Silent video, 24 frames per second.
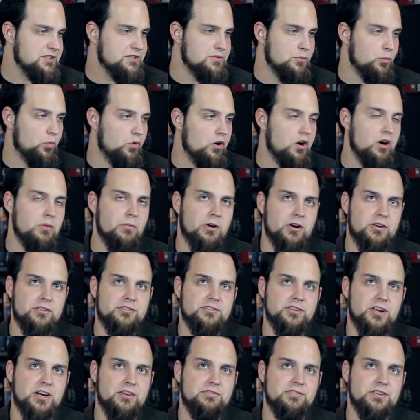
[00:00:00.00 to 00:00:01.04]
some Walmart
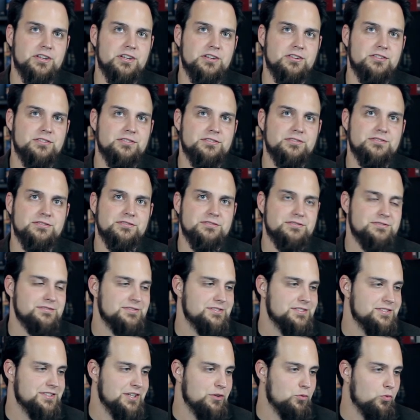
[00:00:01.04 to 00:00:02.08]
stuff. You know? yeah, yeah. It's like